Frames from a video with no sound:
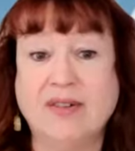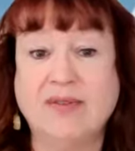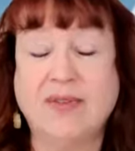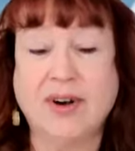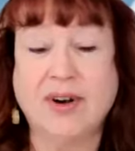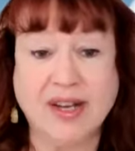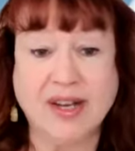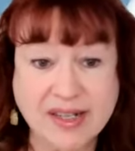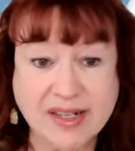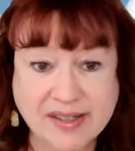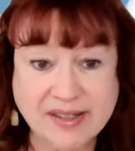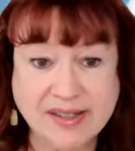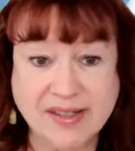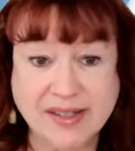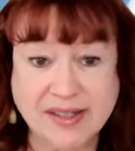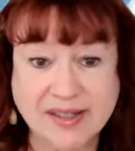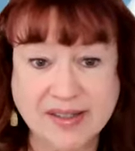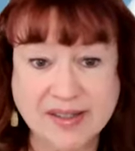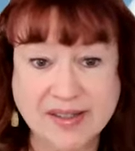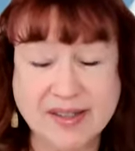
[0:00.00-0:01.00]
For
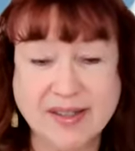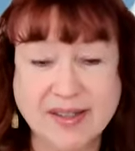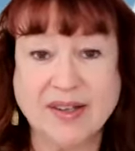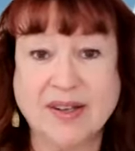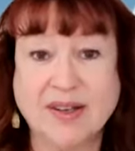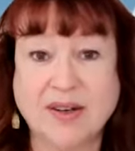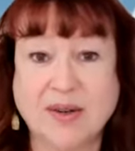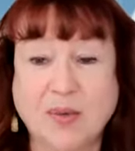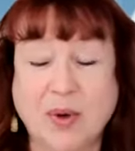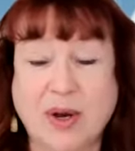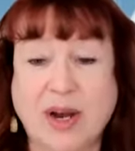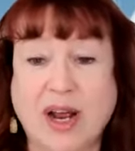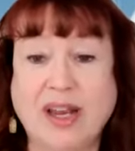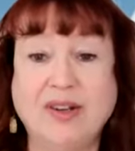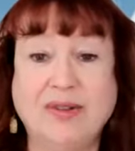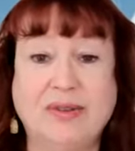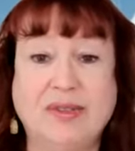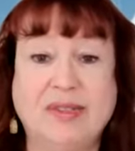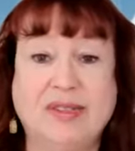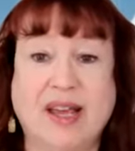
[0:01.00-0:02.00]
instance, when I
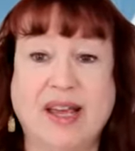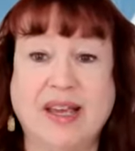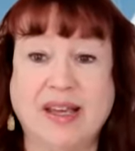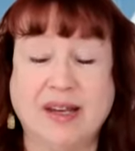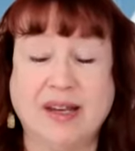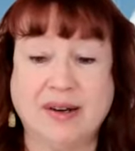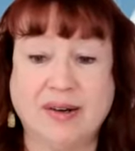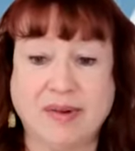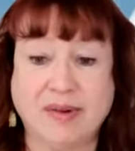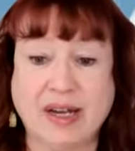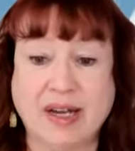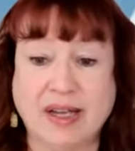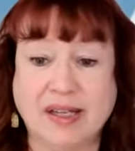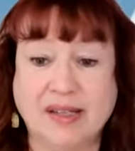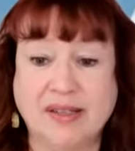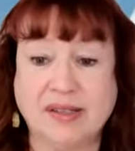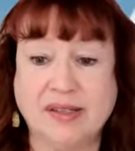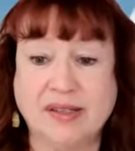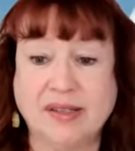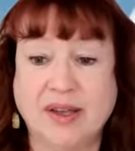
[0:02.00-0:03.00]
do psychic
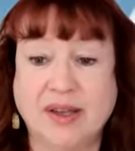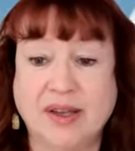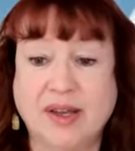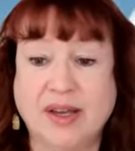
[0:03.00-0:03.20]
readings,